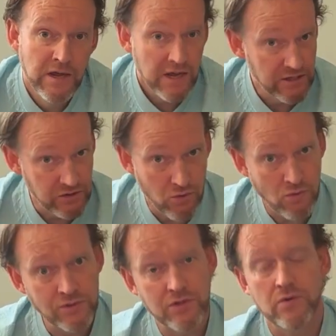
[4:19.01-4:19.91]
It's
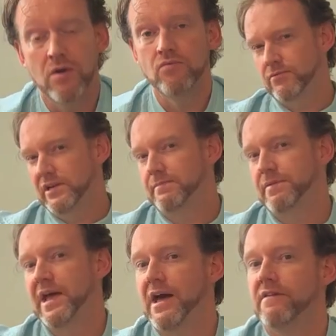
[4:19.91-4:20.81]
also a really
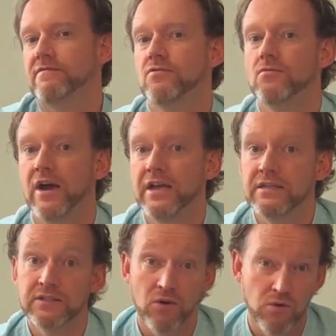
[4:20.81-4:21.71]
powerful way
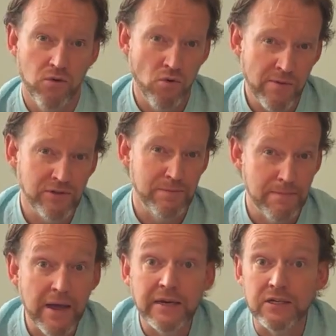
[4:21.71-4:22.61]
to almost
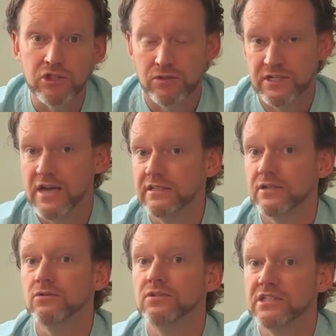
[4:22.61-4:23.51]
manage your
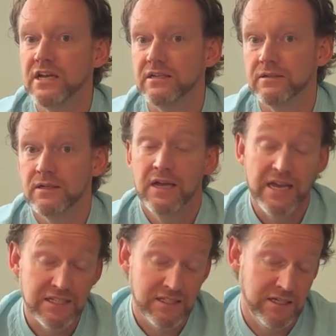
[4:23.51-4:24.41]
technical debt
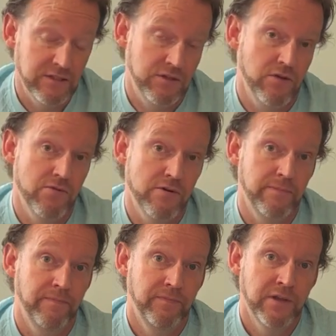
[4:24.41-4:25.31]
as things go
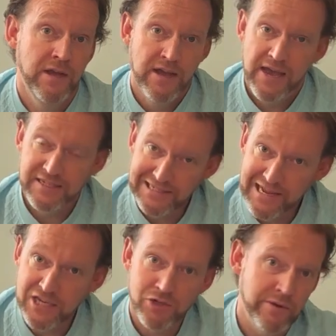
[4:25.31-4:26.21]
on. As
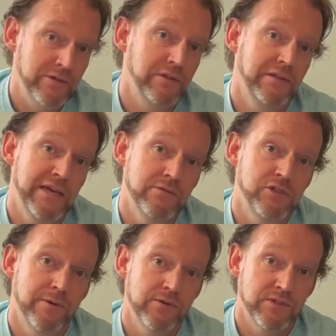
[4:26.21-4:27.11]
large language
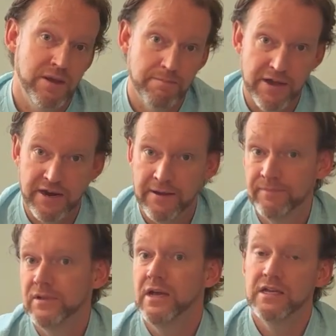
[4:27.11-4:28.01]
models get better,
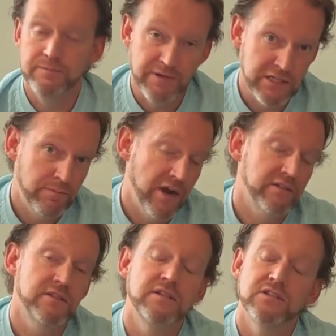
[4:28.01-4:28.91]
as best
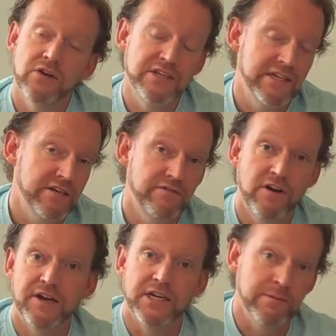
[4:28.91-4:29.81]
practices are
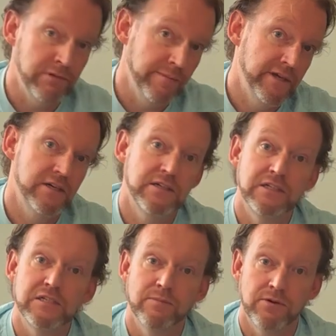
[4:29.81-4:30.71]
identified and implemented in
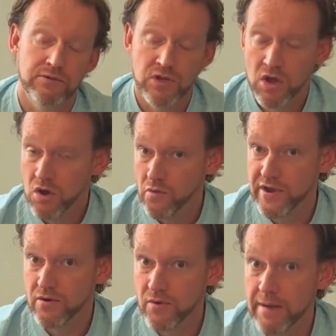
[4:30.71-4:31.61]
these models, we
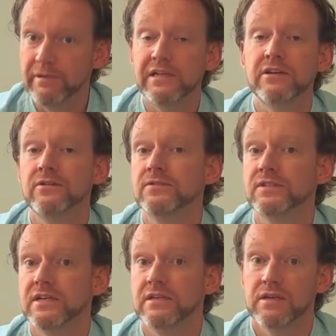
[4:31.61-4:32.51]
are rapidly going to
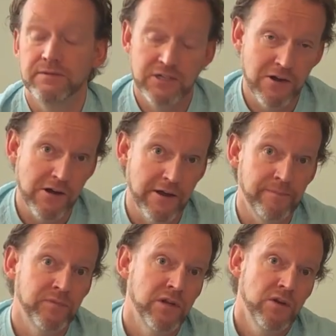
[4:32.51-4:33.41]
see a time
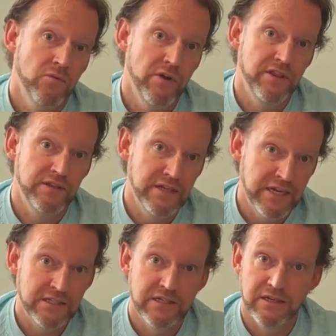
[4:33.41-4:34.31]
where the
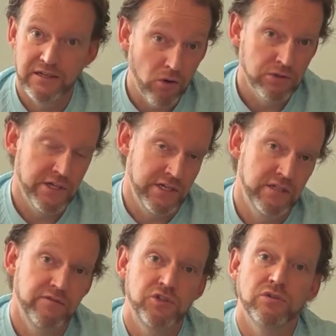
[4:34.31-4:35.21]
need to alter
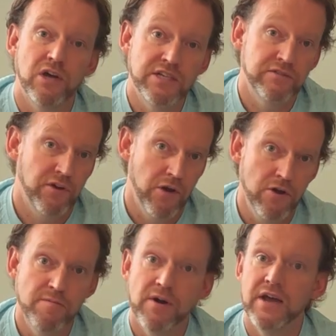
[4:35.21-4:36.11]
individual lines of
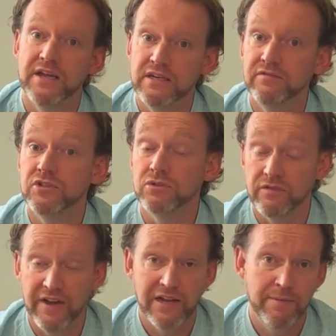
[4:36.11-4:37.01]
code by an individual
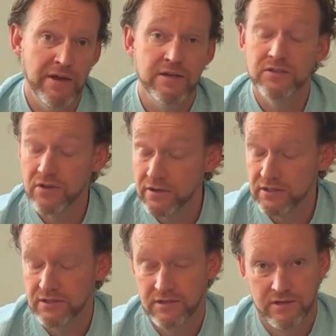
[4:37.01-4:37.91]
developer is going to
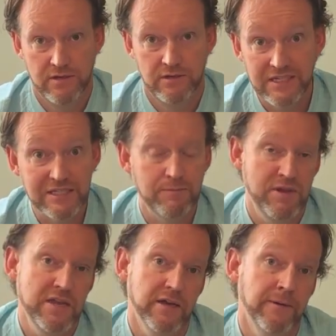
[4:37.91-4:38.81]

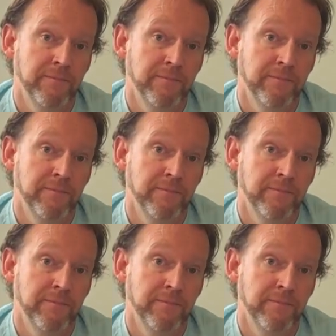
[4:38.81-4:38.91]
disappear.